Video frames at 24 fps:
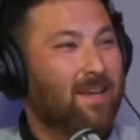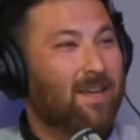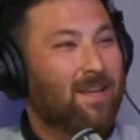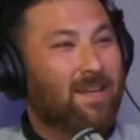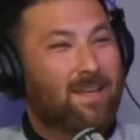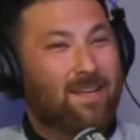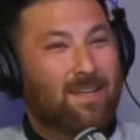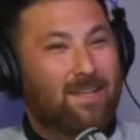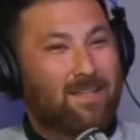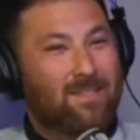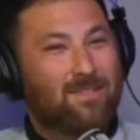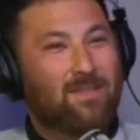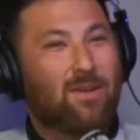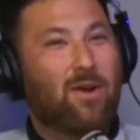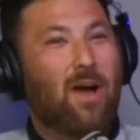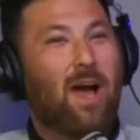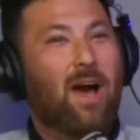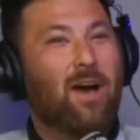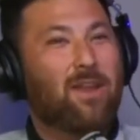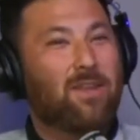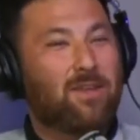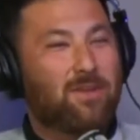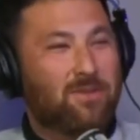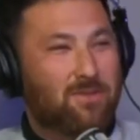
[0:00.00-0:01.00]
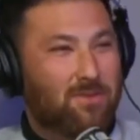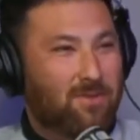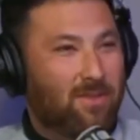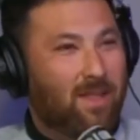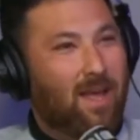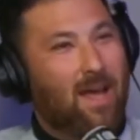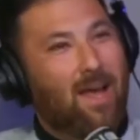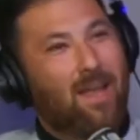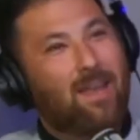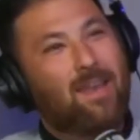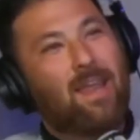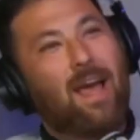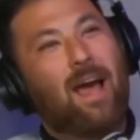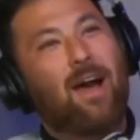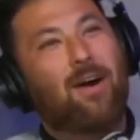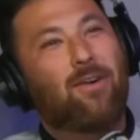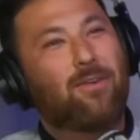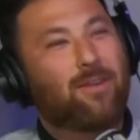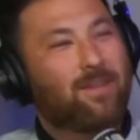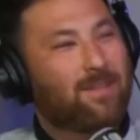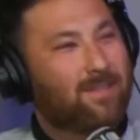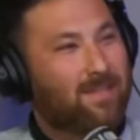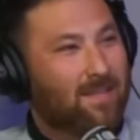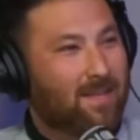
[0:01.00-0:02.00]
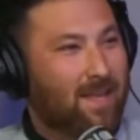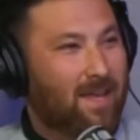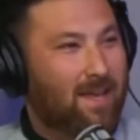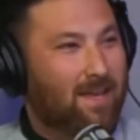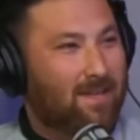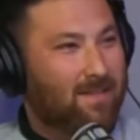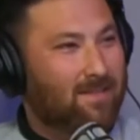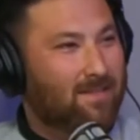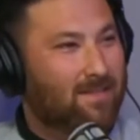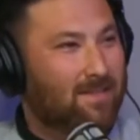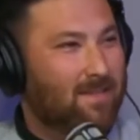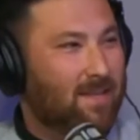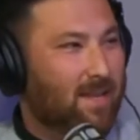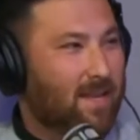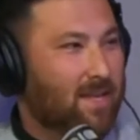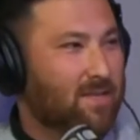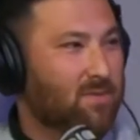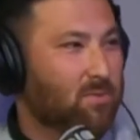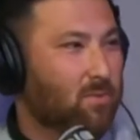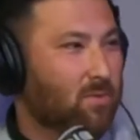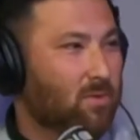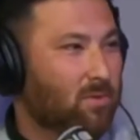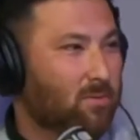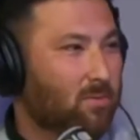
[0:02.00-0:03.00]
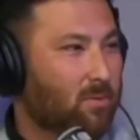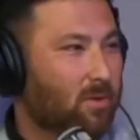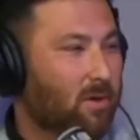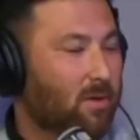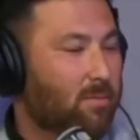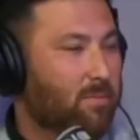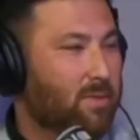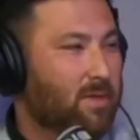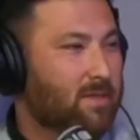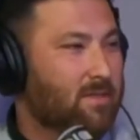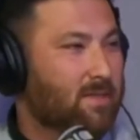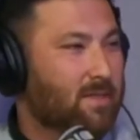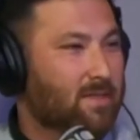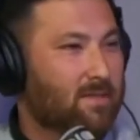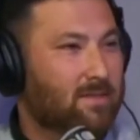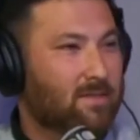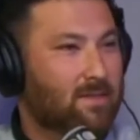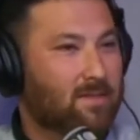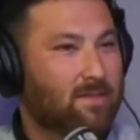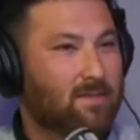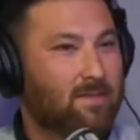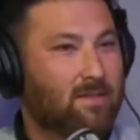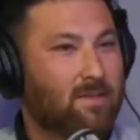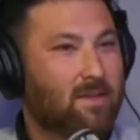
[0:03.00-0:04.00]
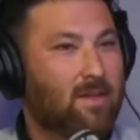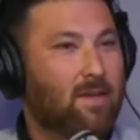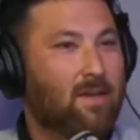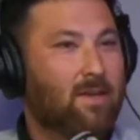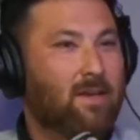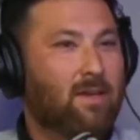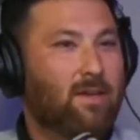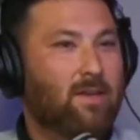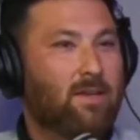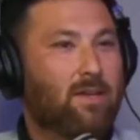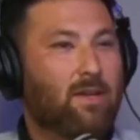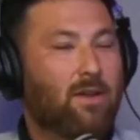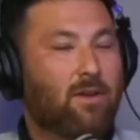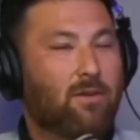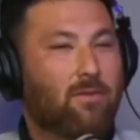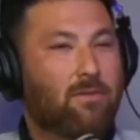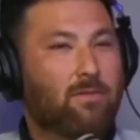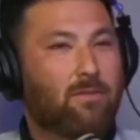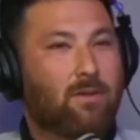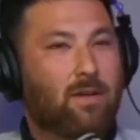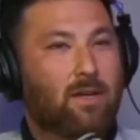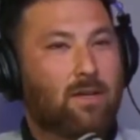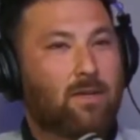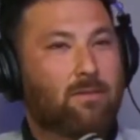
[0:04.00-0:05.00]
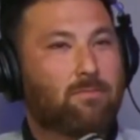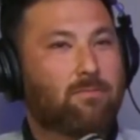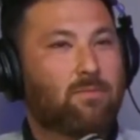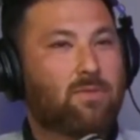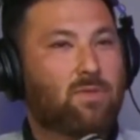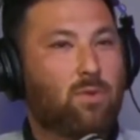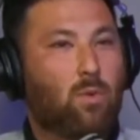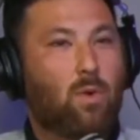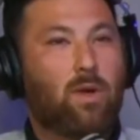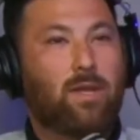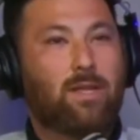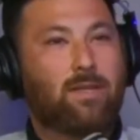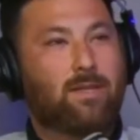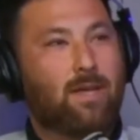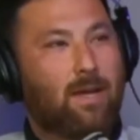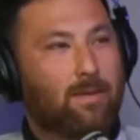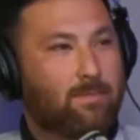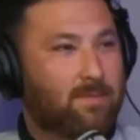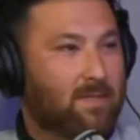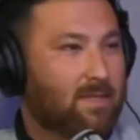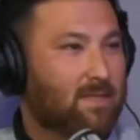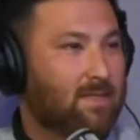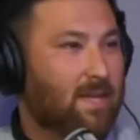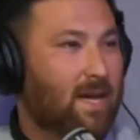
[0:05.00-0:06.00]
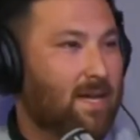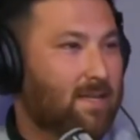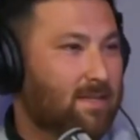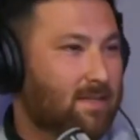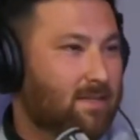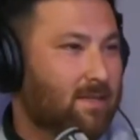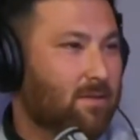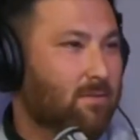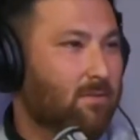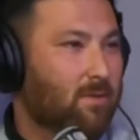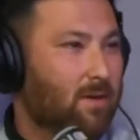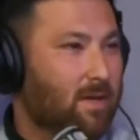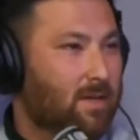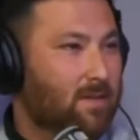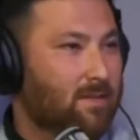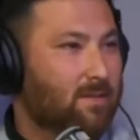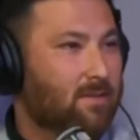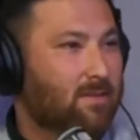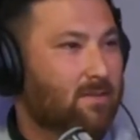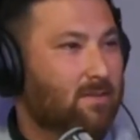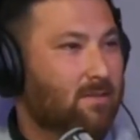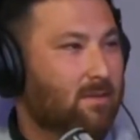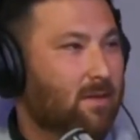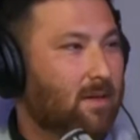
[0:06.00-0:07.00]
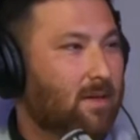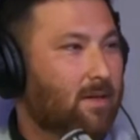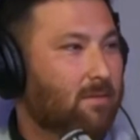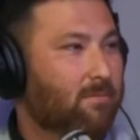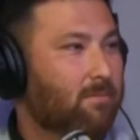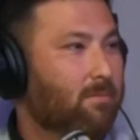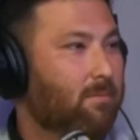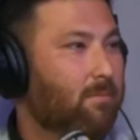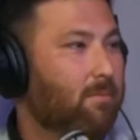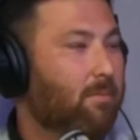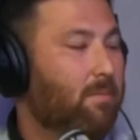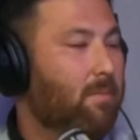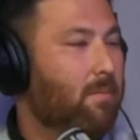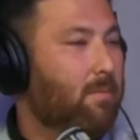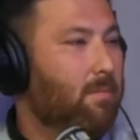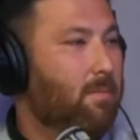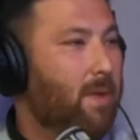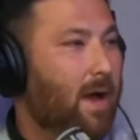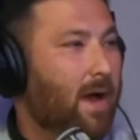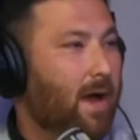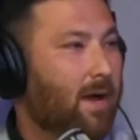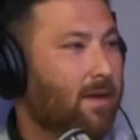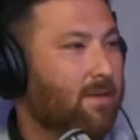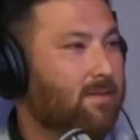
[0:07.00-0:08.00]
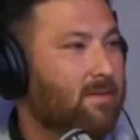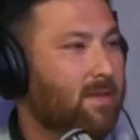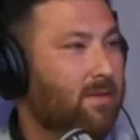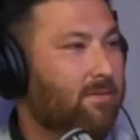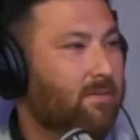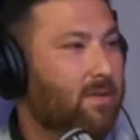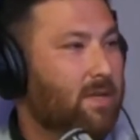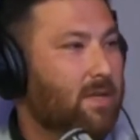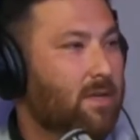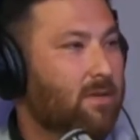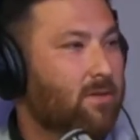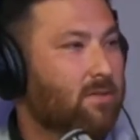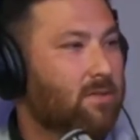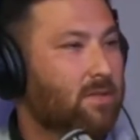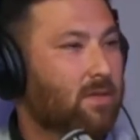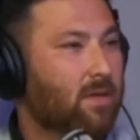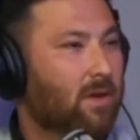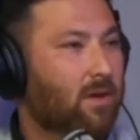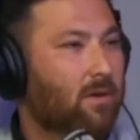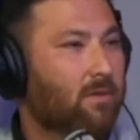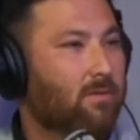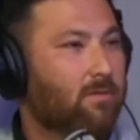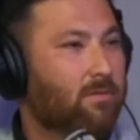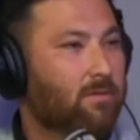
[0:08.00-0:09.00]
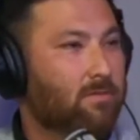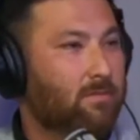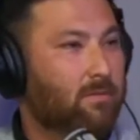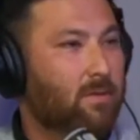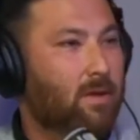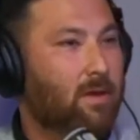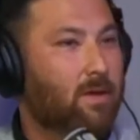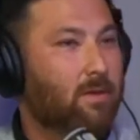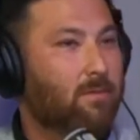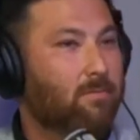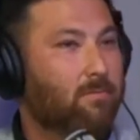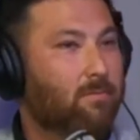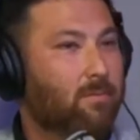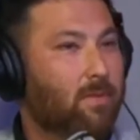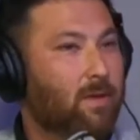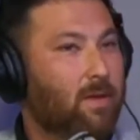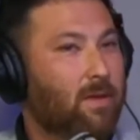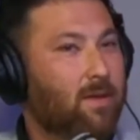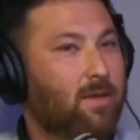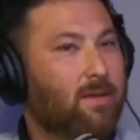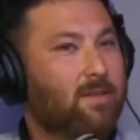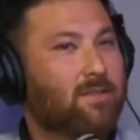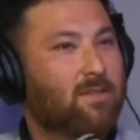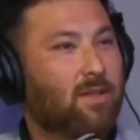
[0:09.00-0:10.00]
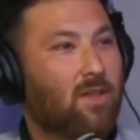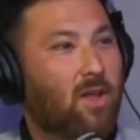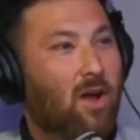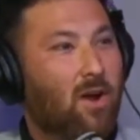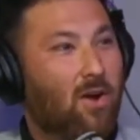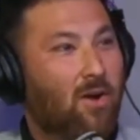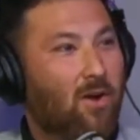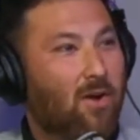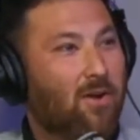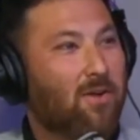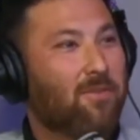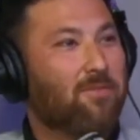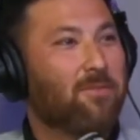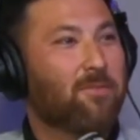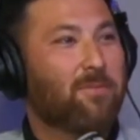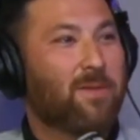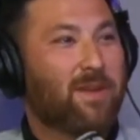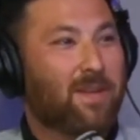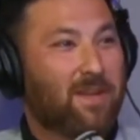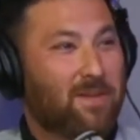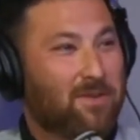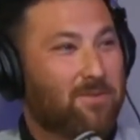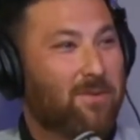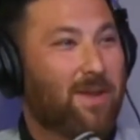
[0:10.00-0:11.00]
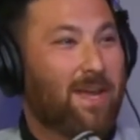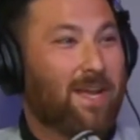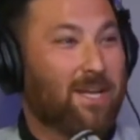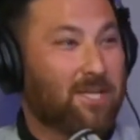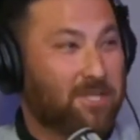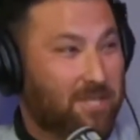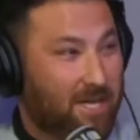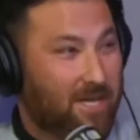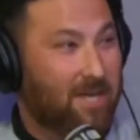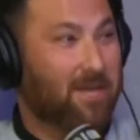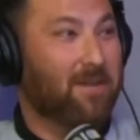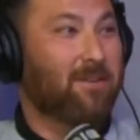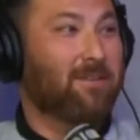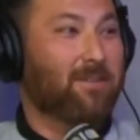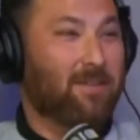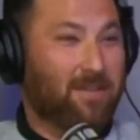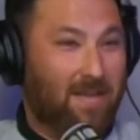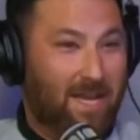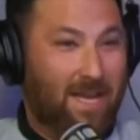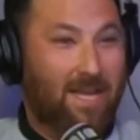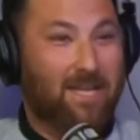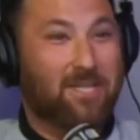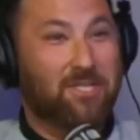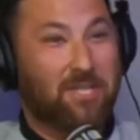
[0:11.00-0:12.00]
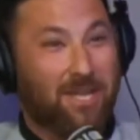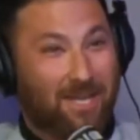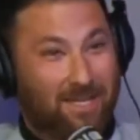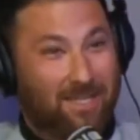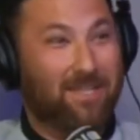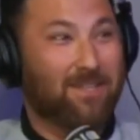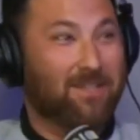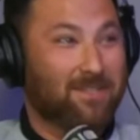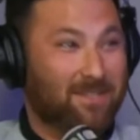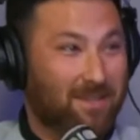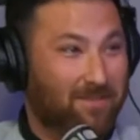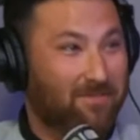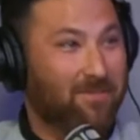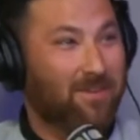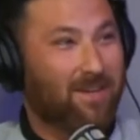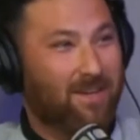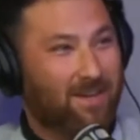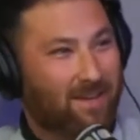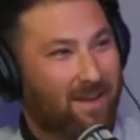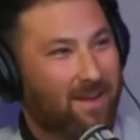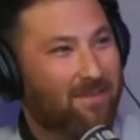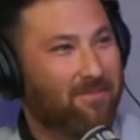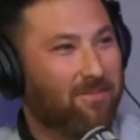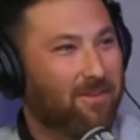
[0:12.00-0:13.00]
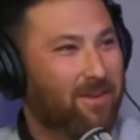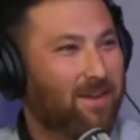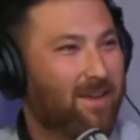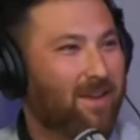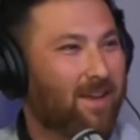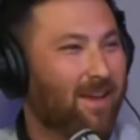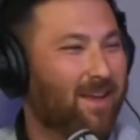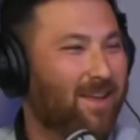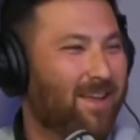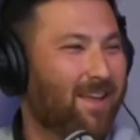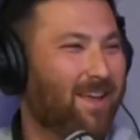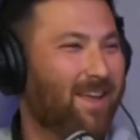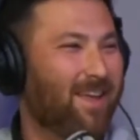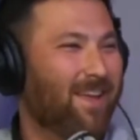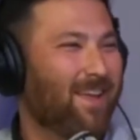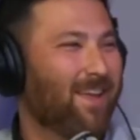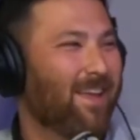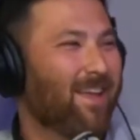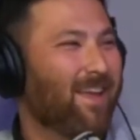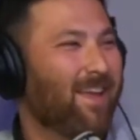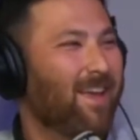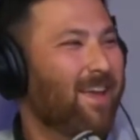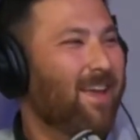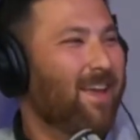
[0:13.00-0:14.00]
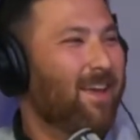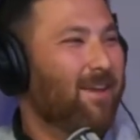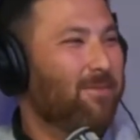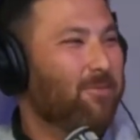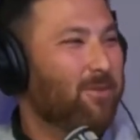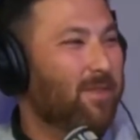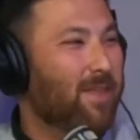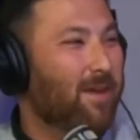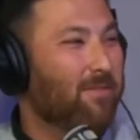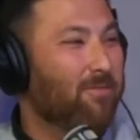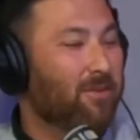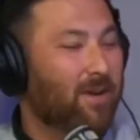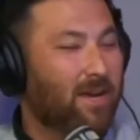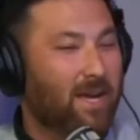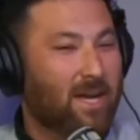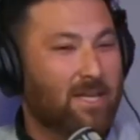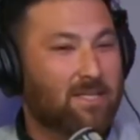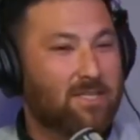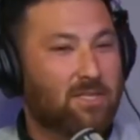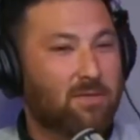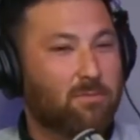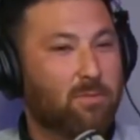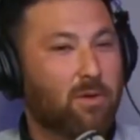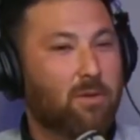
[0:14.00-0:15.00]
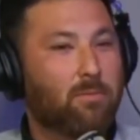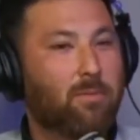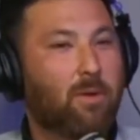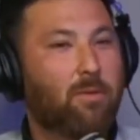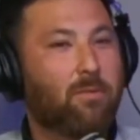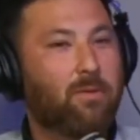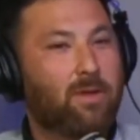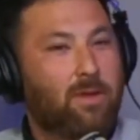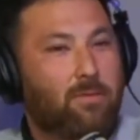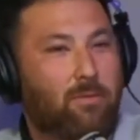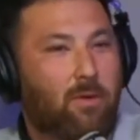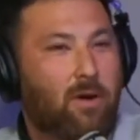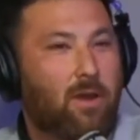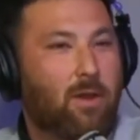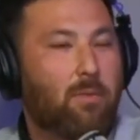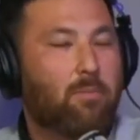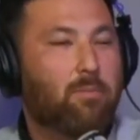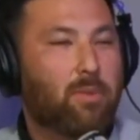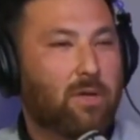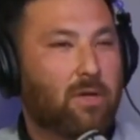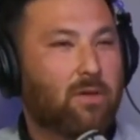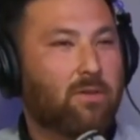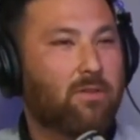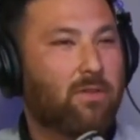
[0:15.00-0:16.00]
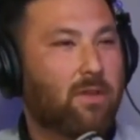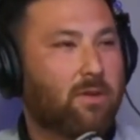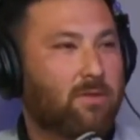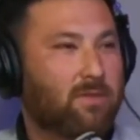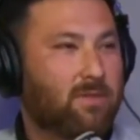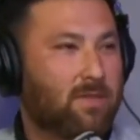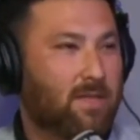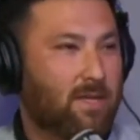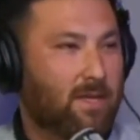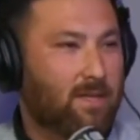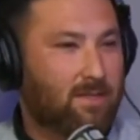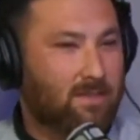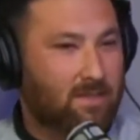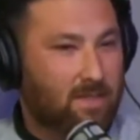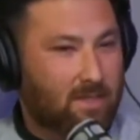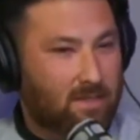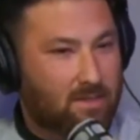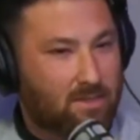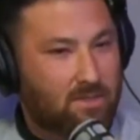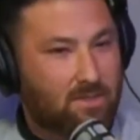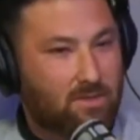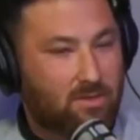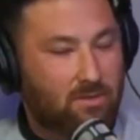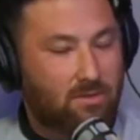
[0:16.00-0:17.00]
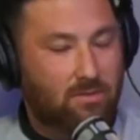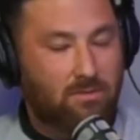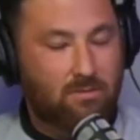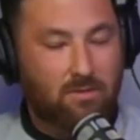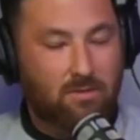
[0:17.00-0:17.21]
So how do you do that now in today's world where our business is, 20 times the size as it was back 70 years ago? it's a lot harder for me to do handshake deals every with every customer, but we want to build those things into